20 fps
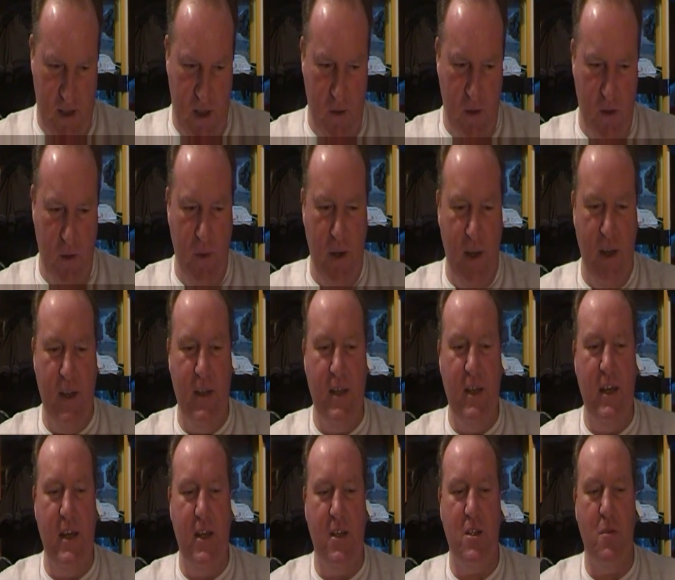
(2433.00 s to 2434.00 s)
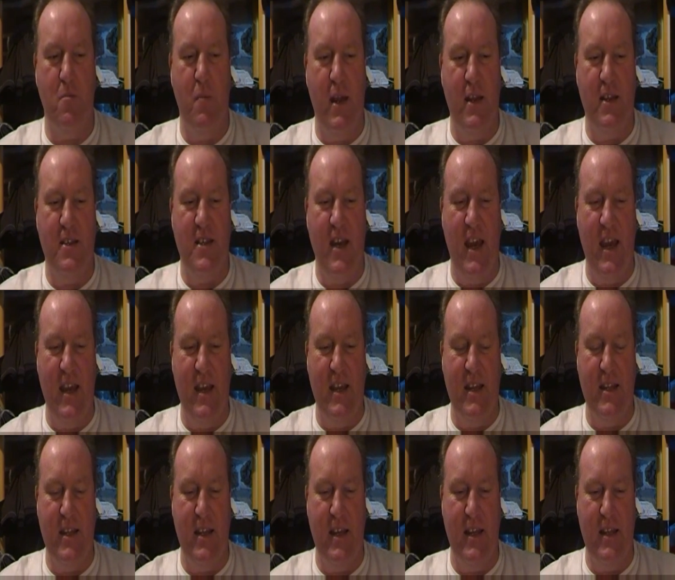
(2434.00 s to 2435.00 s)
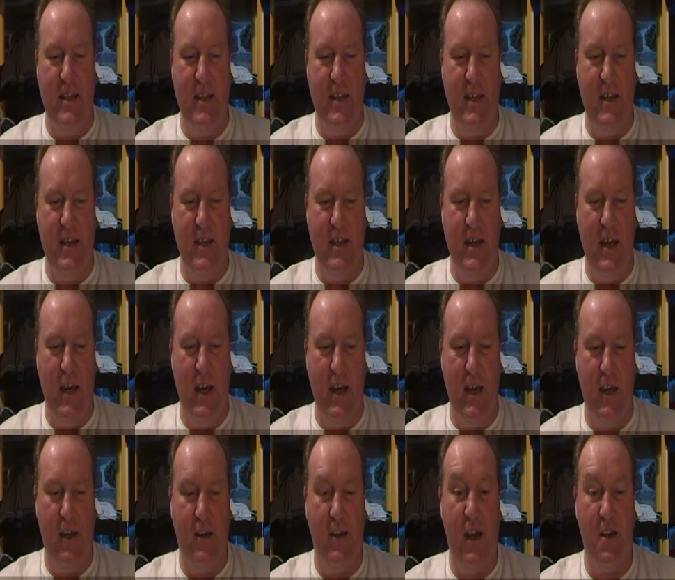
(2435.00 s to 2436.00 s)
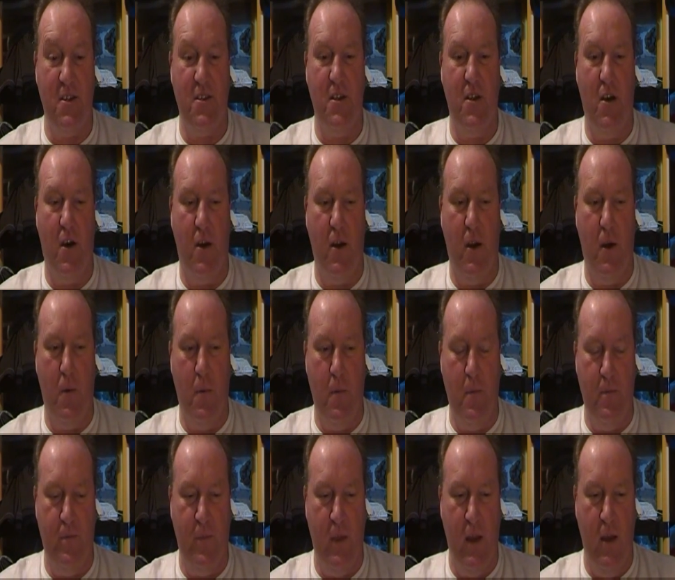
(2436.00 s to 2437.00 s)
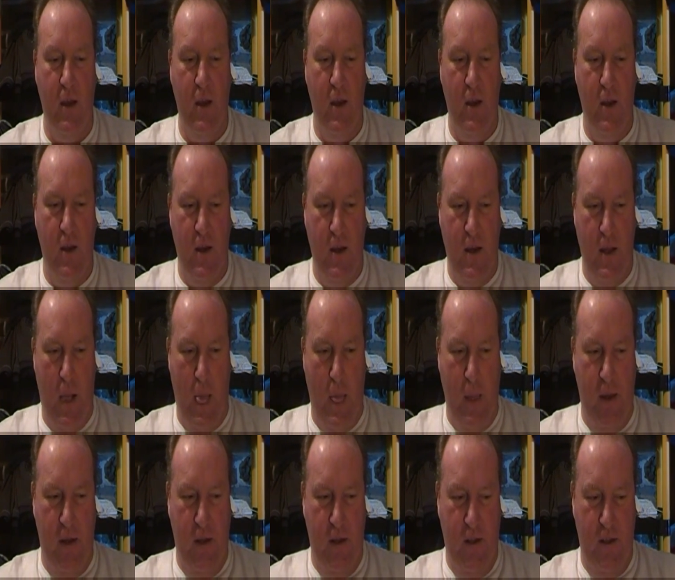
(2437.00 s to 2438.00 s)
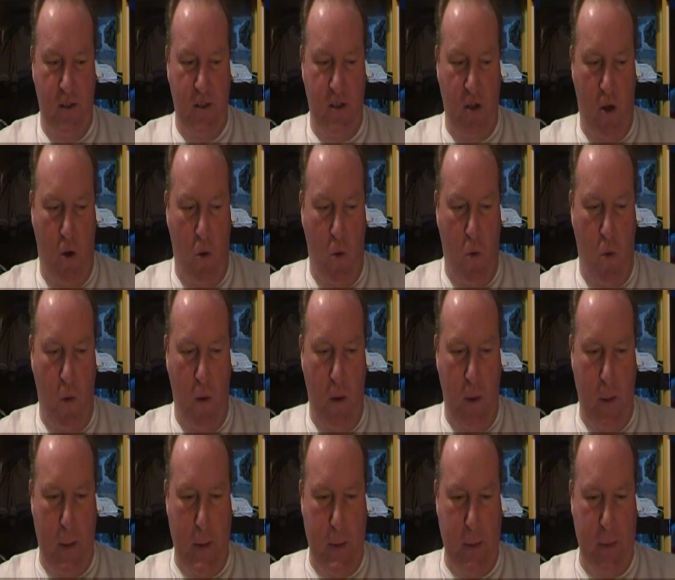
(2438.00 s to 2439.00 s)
seemed to be a need to maintain the crash scenario. So